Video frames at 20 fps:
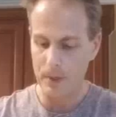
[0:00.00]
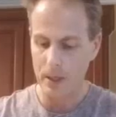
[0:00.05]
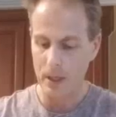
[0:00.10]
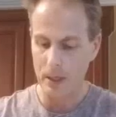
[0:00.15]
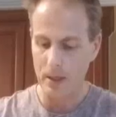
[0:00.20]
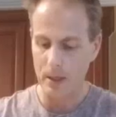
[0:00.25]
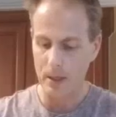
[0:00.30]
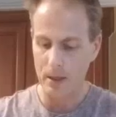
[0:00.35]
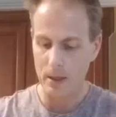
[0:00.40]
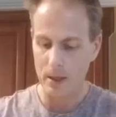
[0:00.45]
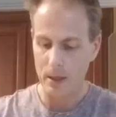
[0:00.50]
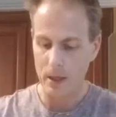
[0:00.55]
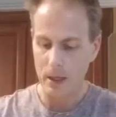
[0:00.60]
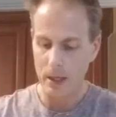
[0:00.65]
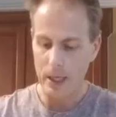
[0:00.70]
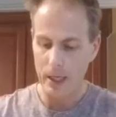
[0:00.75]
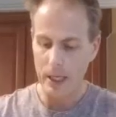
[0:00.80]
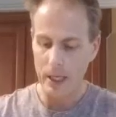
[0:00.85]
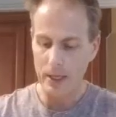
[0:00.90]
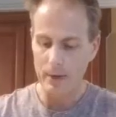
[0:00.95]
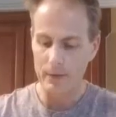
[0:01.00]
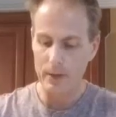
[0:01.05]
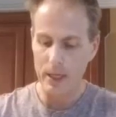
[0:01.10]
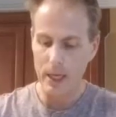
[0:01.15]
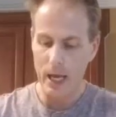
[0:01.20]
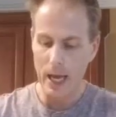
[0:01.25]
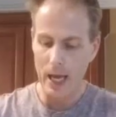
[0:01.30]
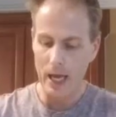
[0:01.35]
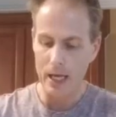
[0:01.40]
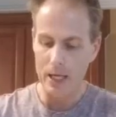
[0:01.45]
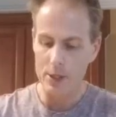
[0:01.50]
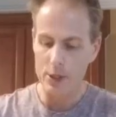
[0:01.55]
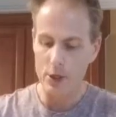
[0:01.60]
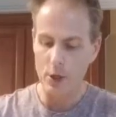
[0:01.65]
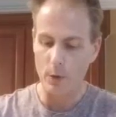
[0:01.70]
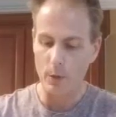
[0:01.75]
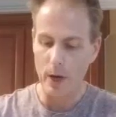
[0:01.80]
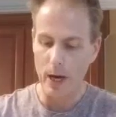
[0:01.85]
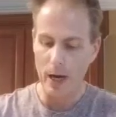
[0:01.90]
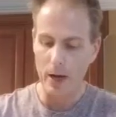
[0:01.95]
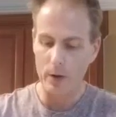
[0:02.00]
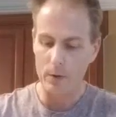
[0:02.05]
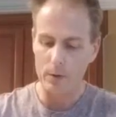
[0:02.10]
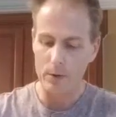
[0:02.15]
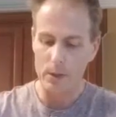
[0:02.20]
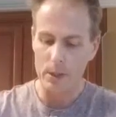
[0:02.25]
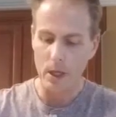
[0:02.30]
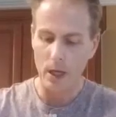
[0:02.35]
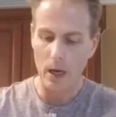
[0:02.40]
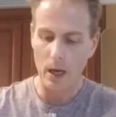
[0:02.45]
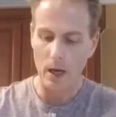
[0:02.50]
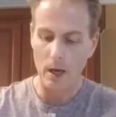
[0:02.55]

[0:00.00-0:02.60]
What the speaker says: kind of even edge around,